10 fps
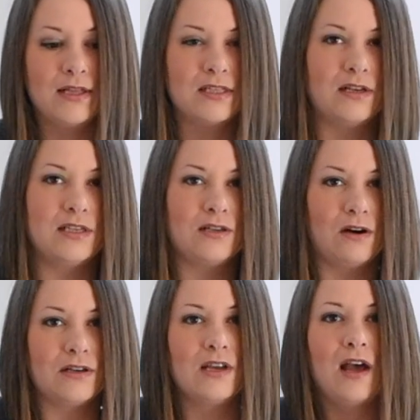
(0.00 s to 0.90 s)
It's gonna
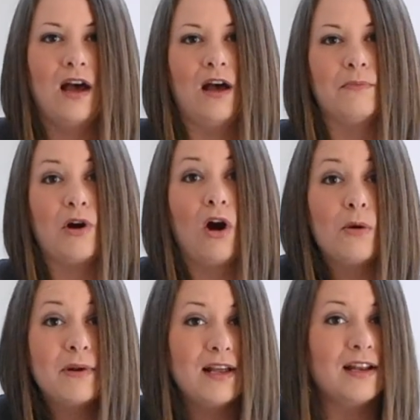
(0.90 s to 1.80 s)
start um,
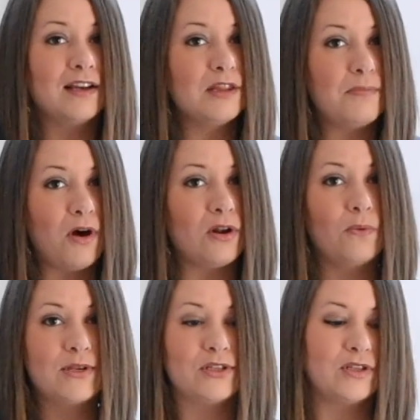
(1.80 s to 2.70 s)
carbonating in the bottle,
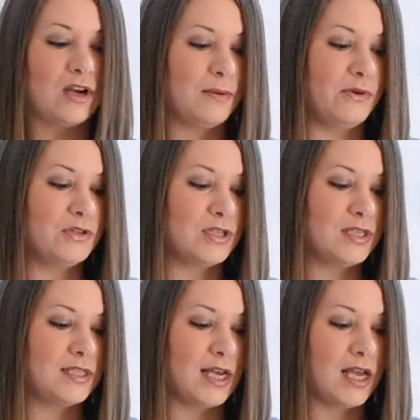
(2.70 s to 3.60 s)
which I'll talk about in just a
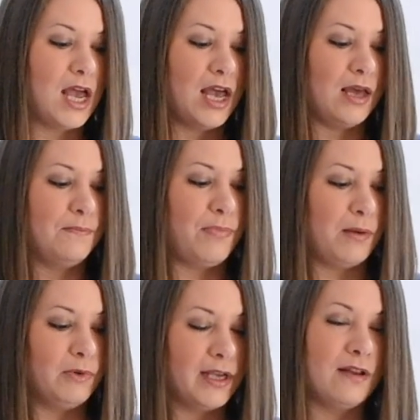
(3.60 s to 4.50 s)
sec, and
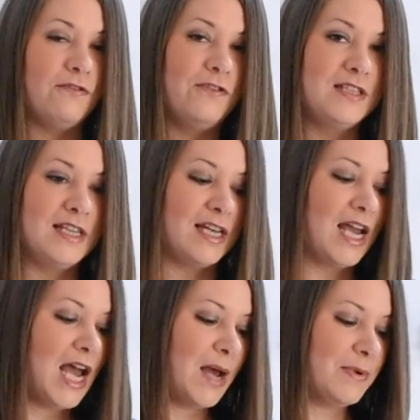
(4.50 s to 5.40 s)
bubbling and fizzing
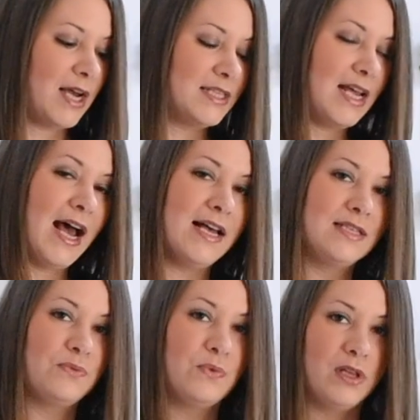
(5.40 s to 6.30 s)
because it
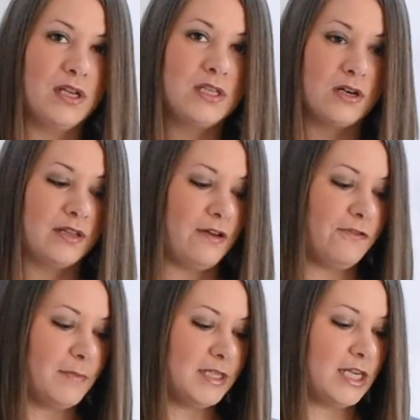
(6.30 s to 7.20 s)
has really started that
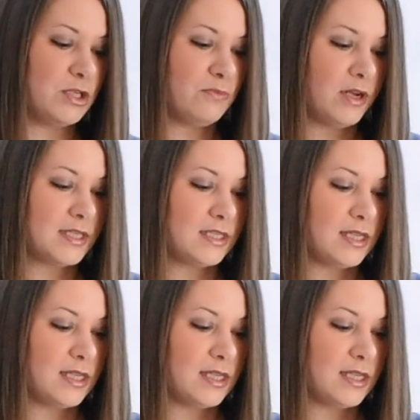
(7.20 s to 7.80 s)
fermentation process.